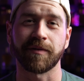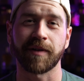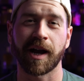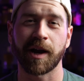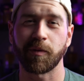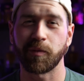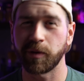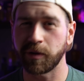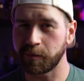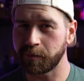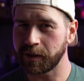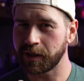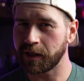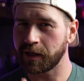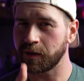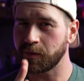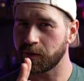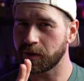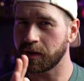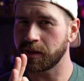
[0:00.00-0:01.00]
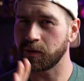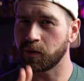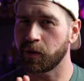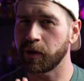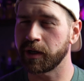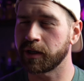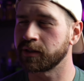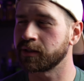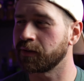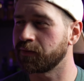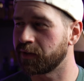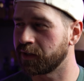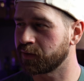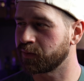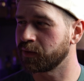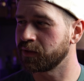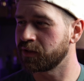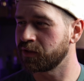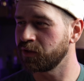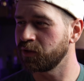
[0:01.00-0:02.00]
I will be getting one of the oils of this
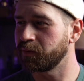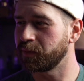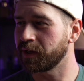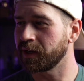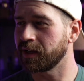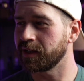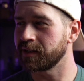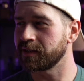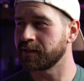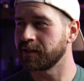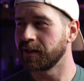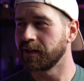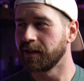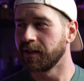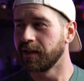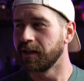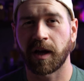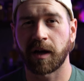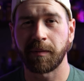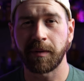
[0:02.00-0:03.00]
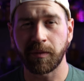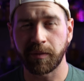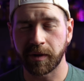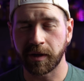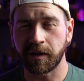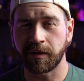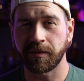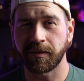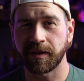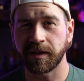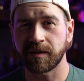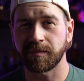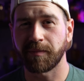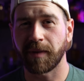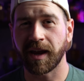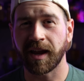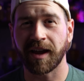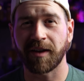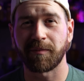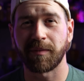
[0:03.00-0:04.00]
one soon because I'll be real, this
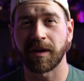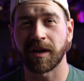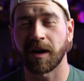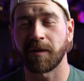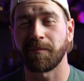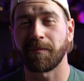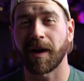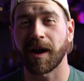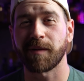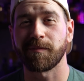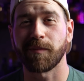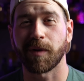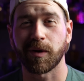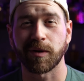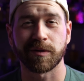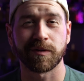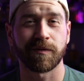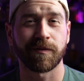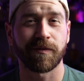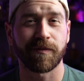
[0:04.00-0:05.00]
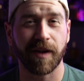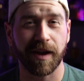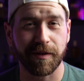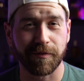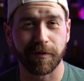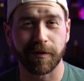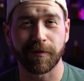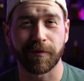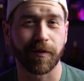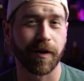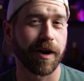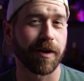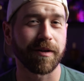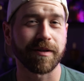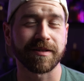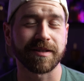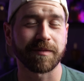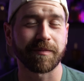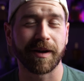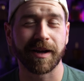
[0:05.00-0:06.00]
may have become my most favorite
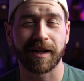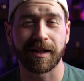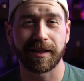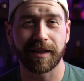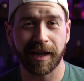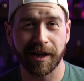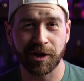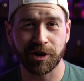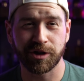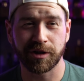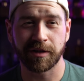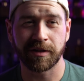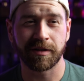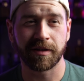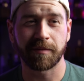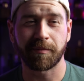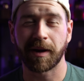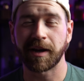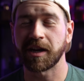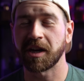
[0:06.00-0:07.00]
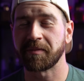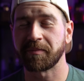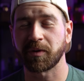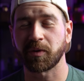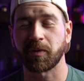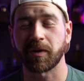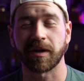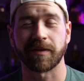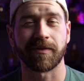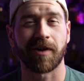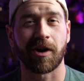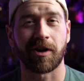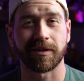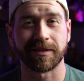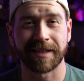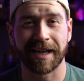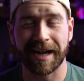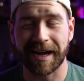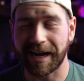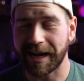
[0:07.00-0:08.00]
fragrance in my collection, my #1 of all
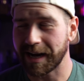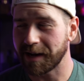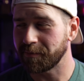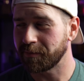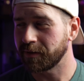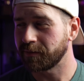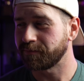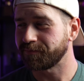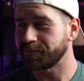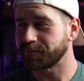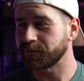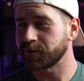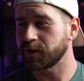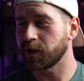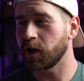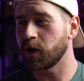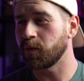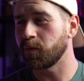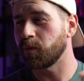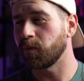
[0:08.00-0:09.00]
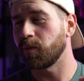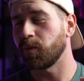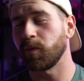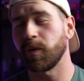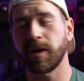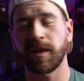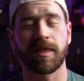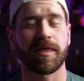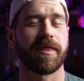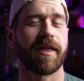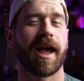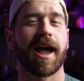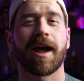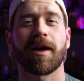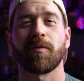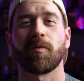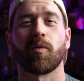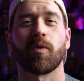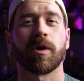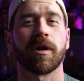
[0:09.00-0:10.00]
time. So with
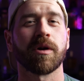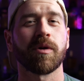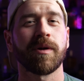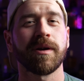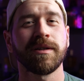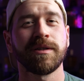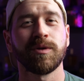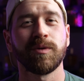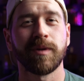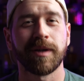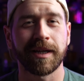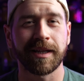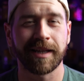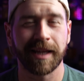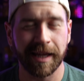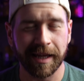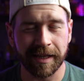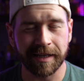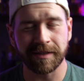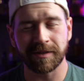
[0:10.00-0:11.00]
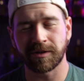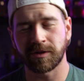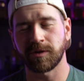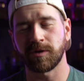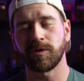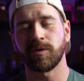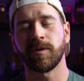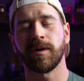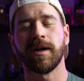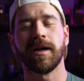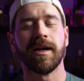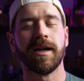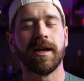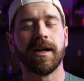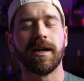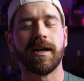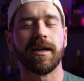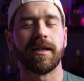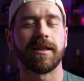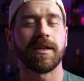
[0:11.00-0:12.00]
that, we're going to get into
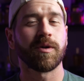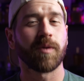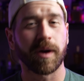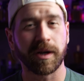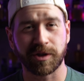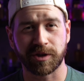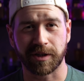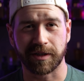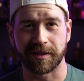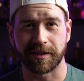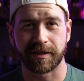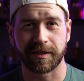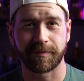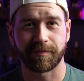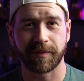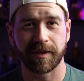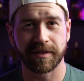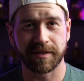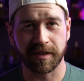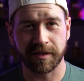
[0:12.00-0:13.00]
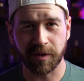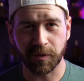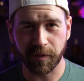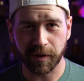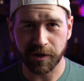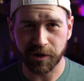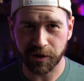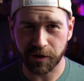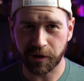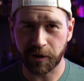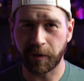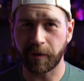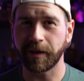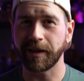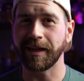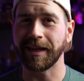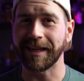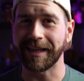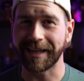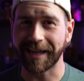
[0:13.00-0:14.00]
the questions. Is this original?
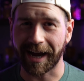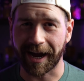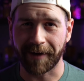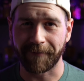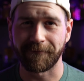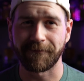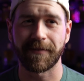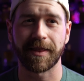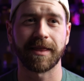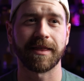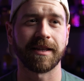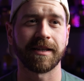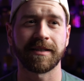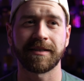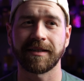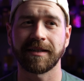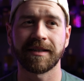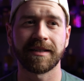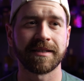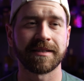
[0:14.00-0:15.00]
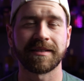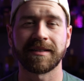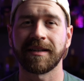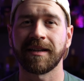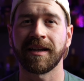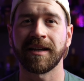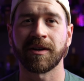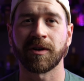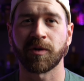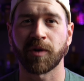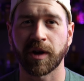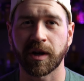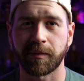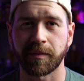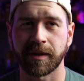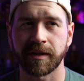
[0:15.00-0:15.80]
Yeah, this is incredible.